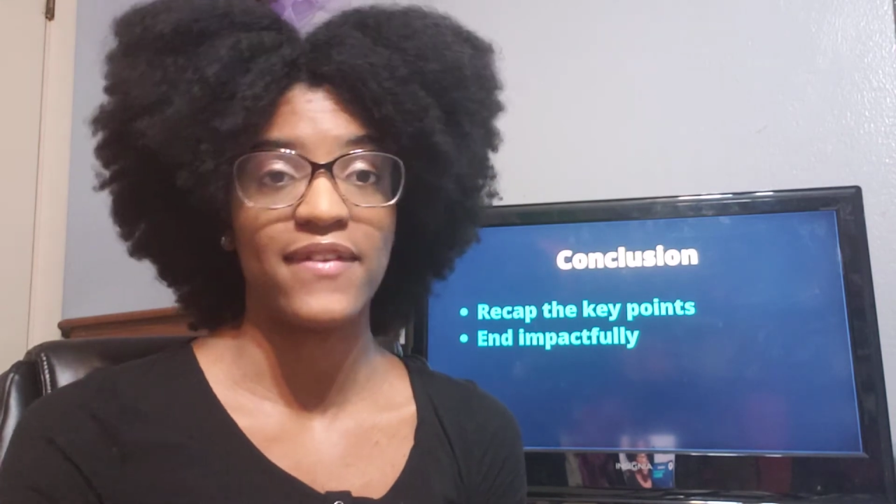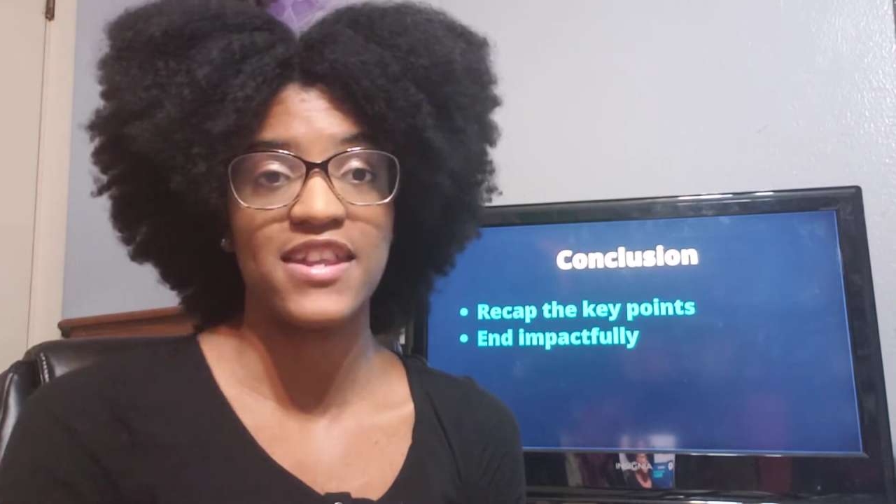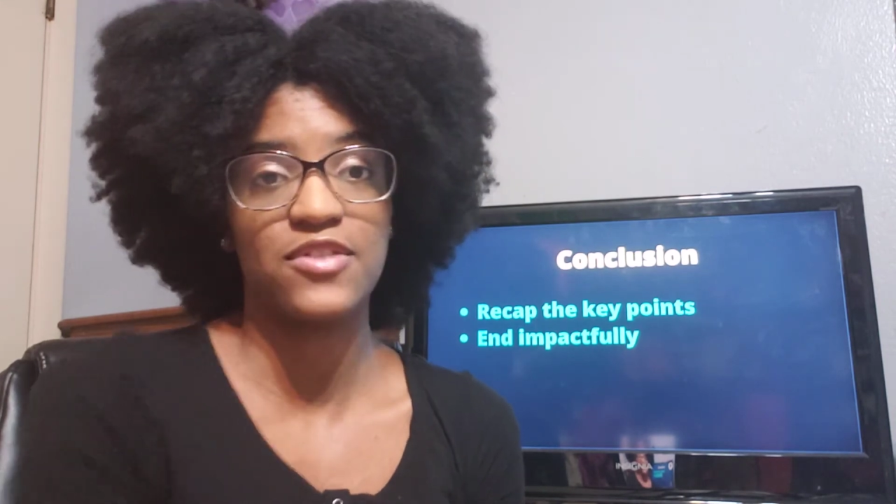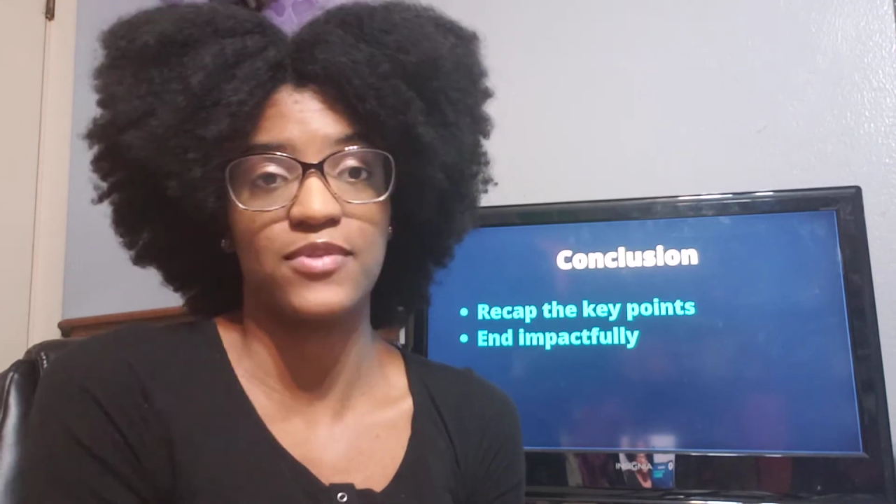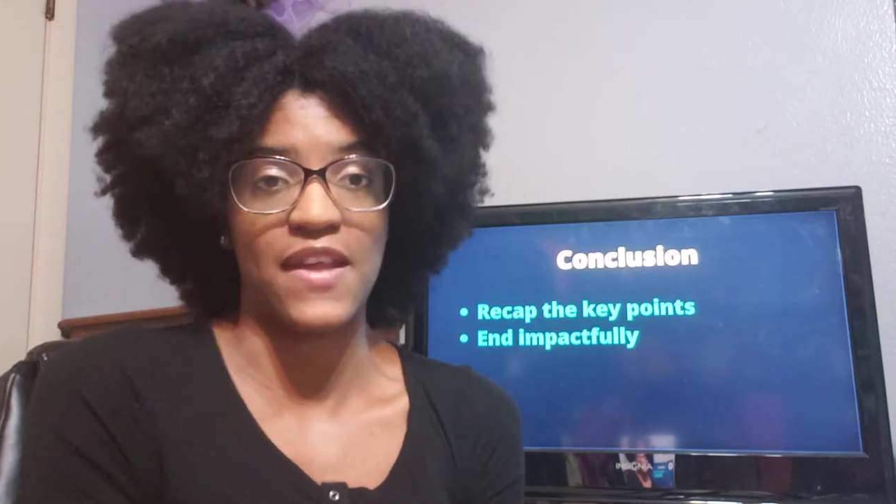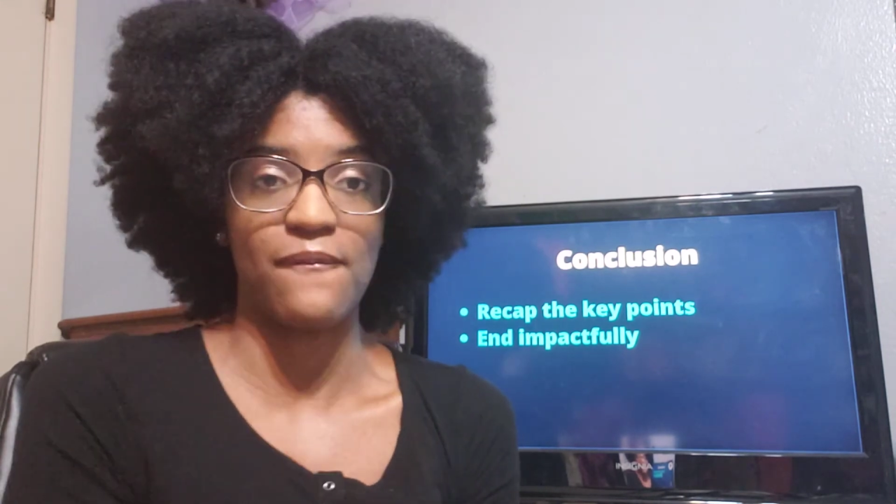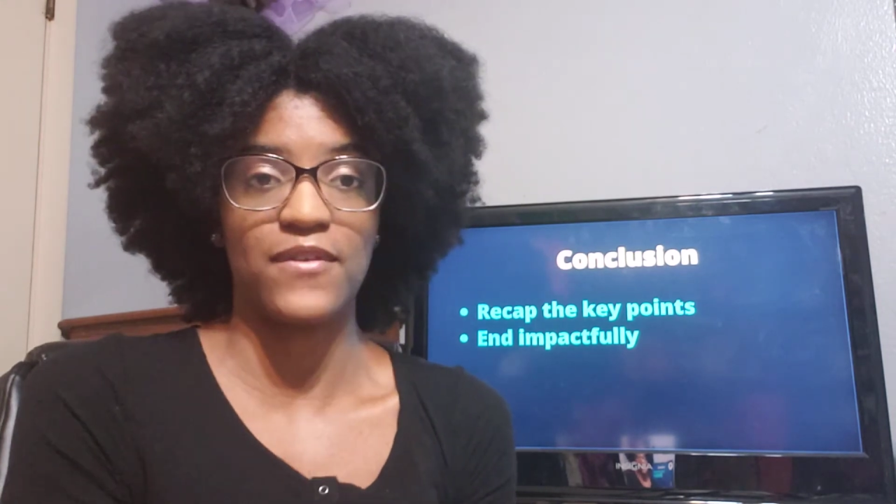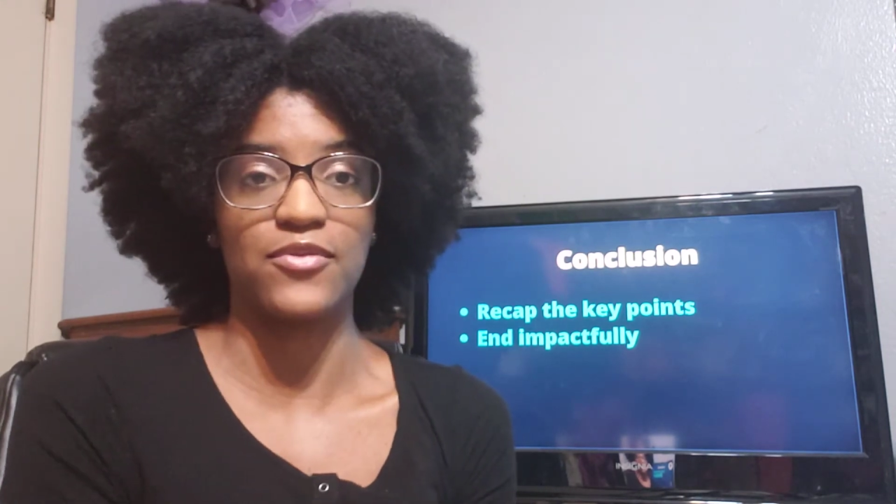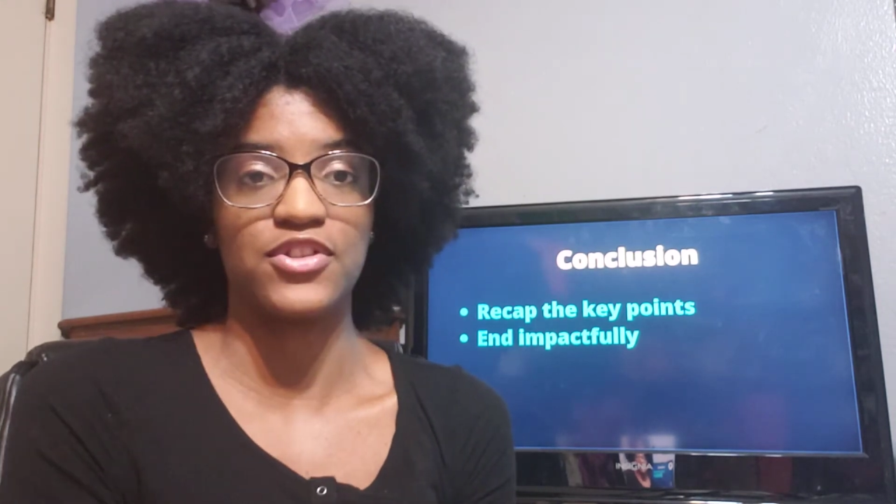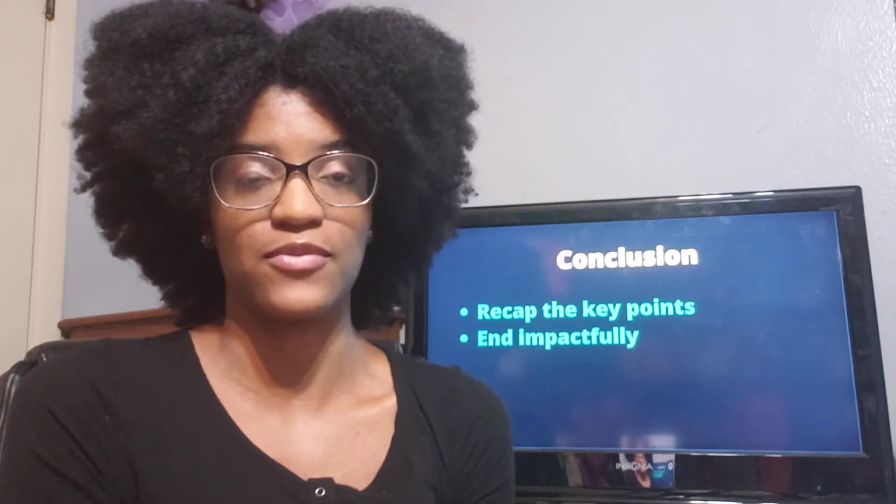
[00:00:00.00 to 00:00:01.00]
this is what
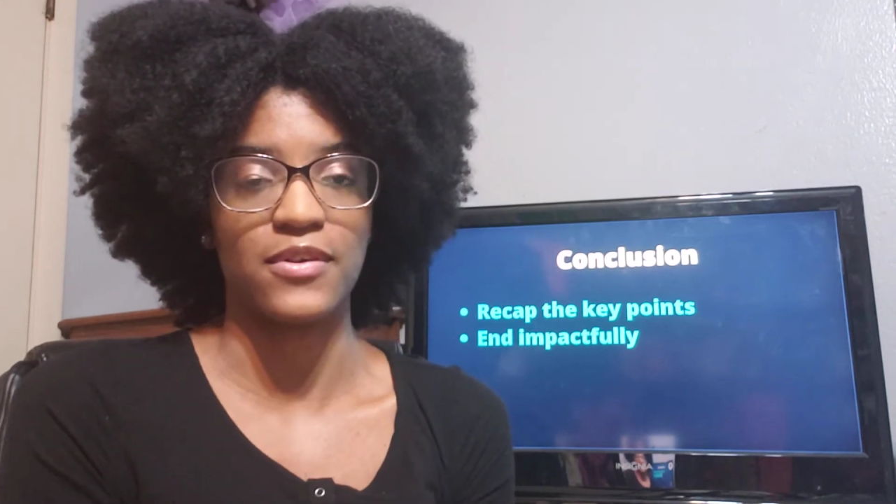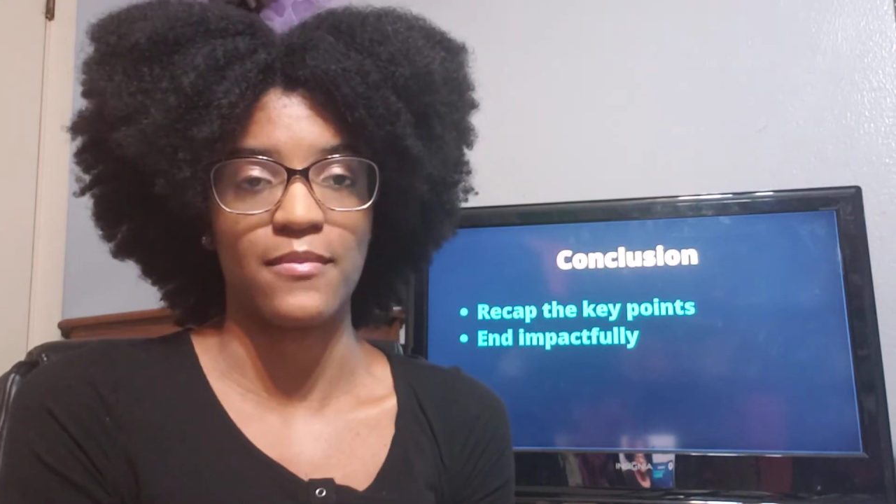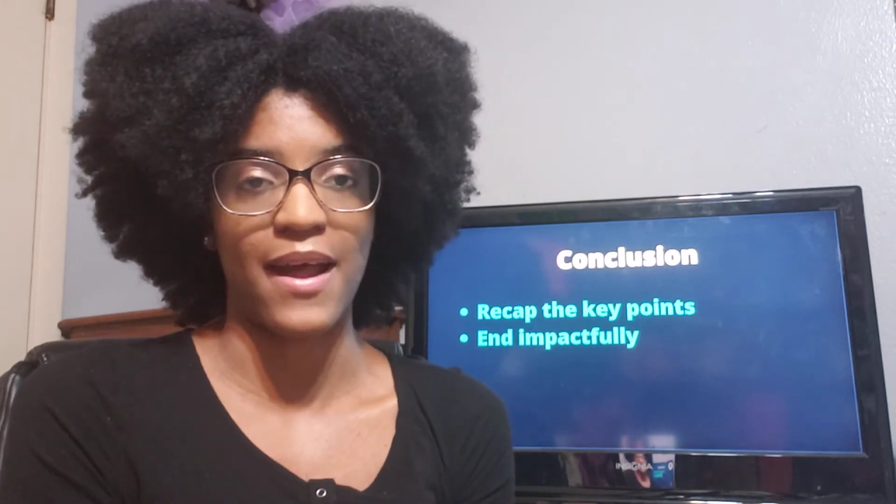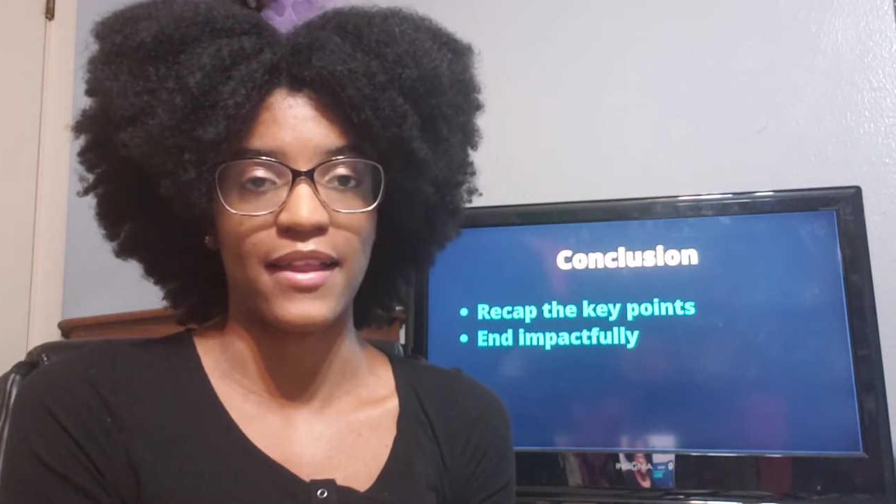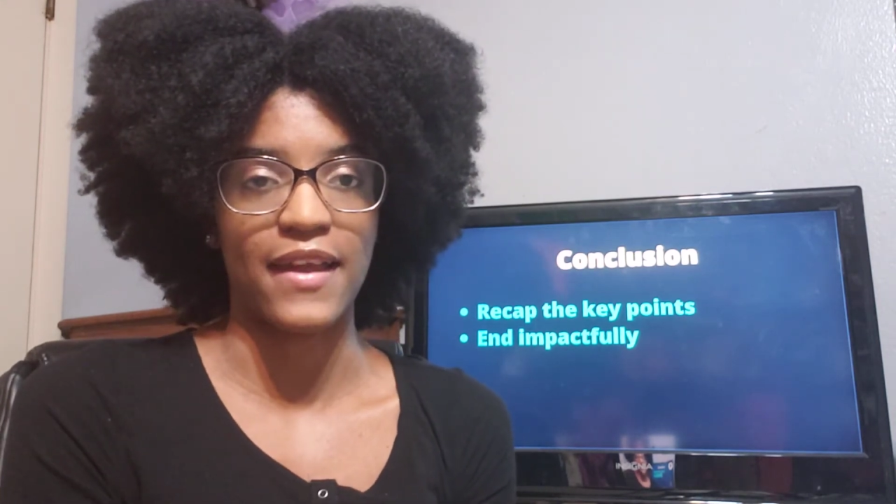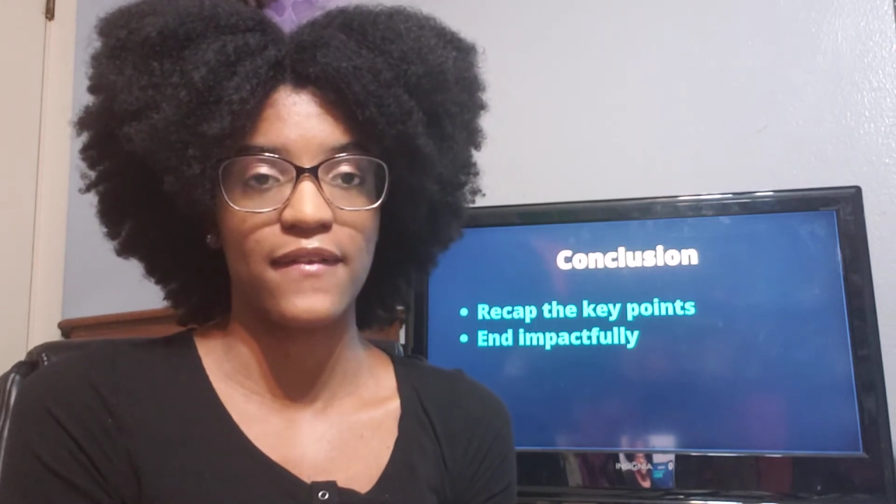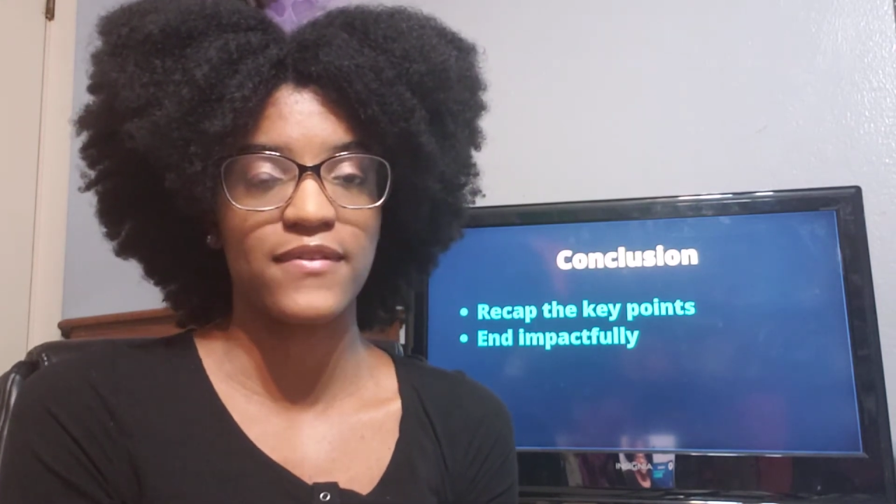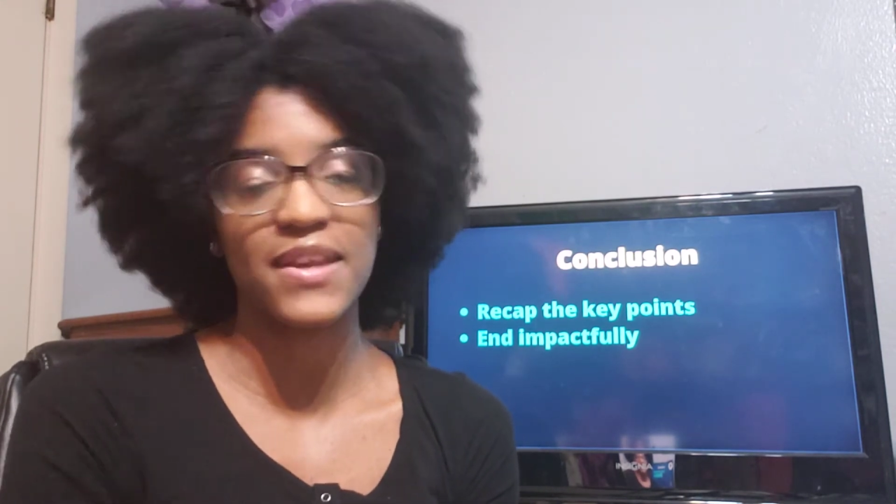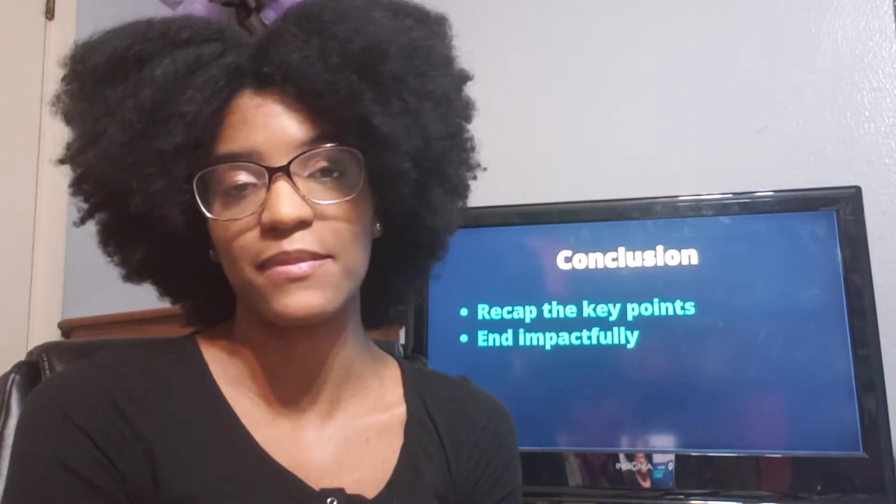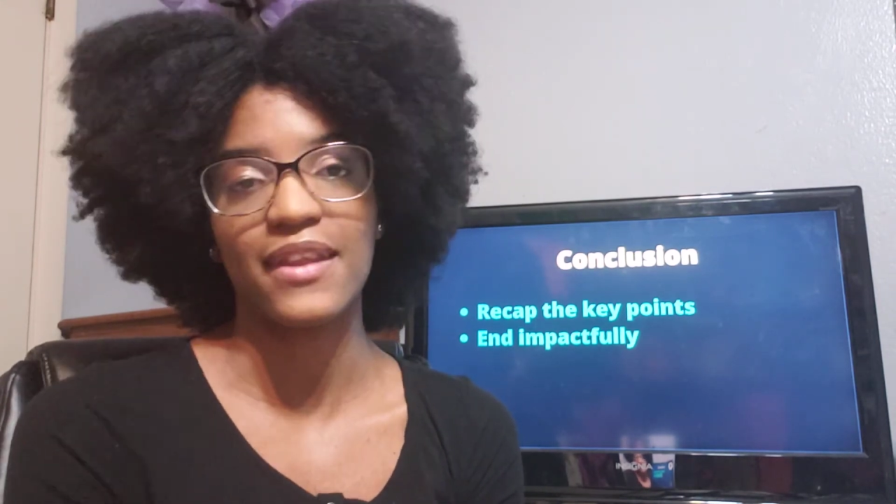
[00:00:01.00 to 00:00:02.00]
influenced you in my life,
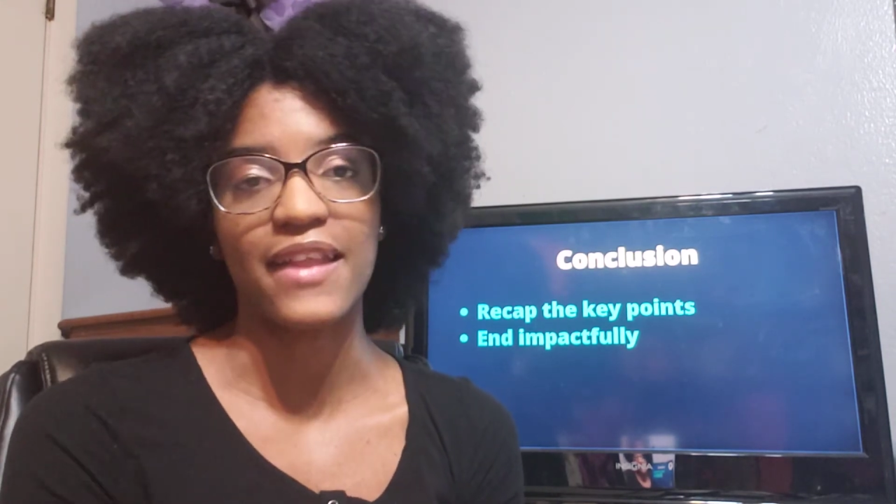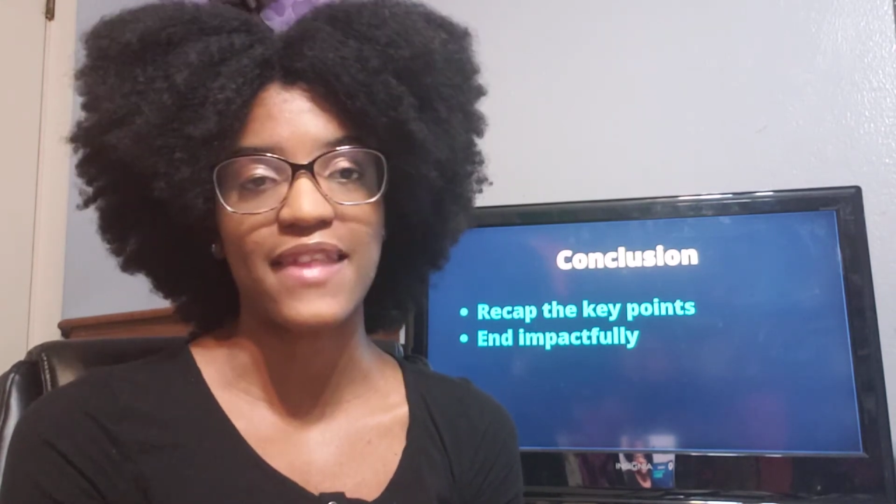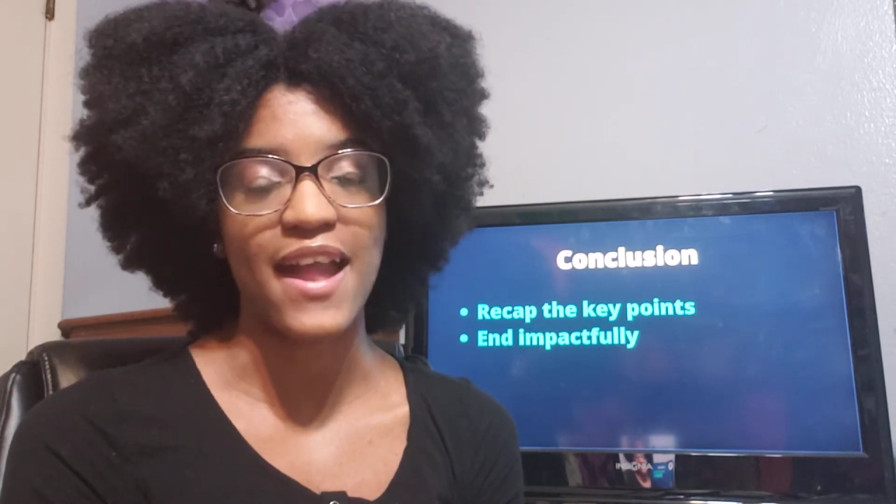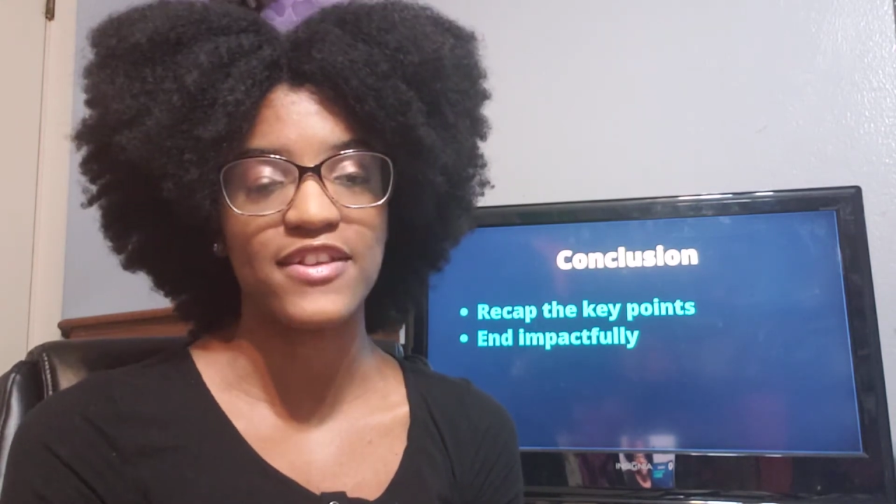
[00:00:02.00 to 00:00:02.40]
something like that.